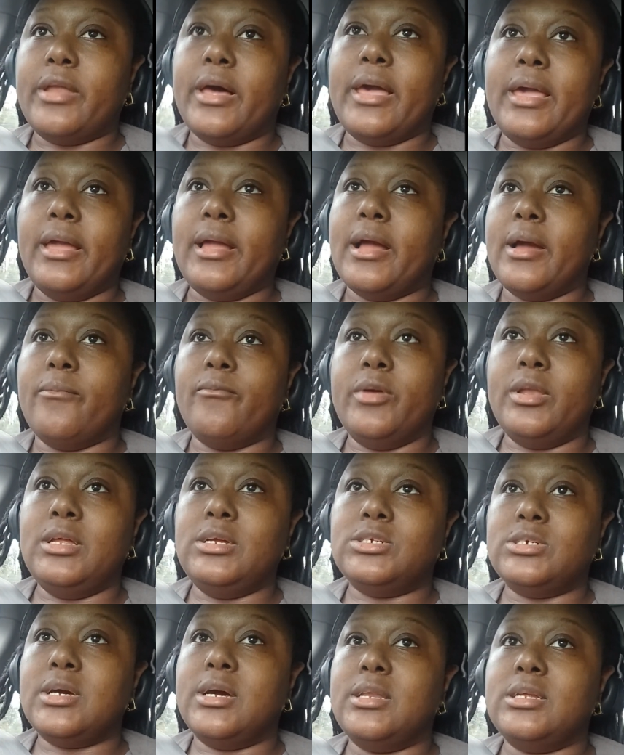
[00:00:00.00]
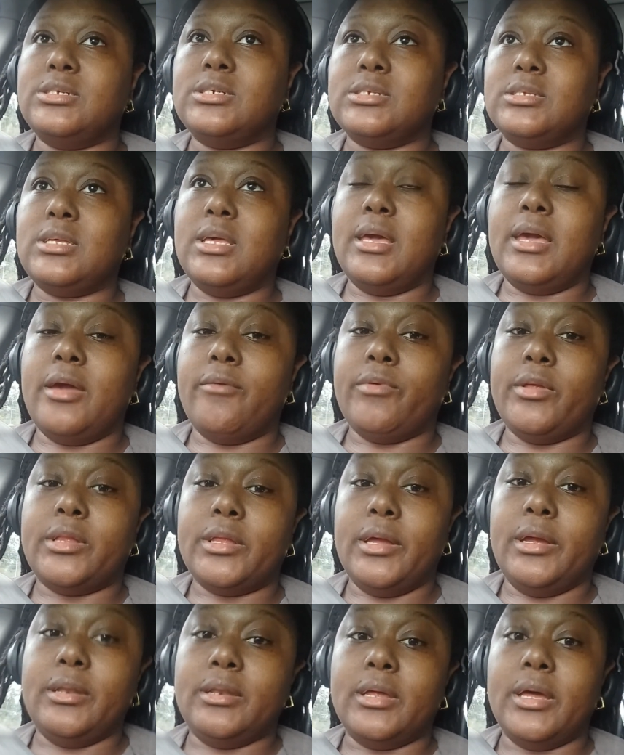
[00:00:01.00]
Like, I'm really trying to just get
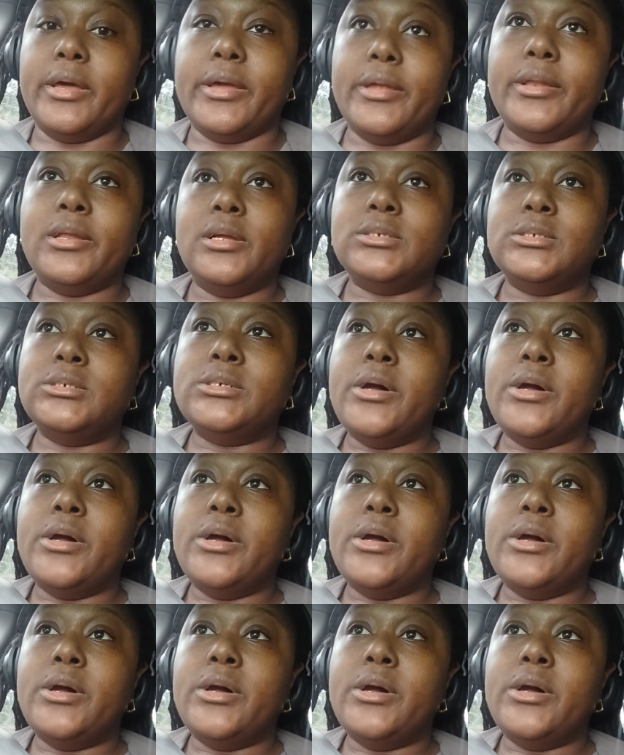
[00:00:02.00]
everything done,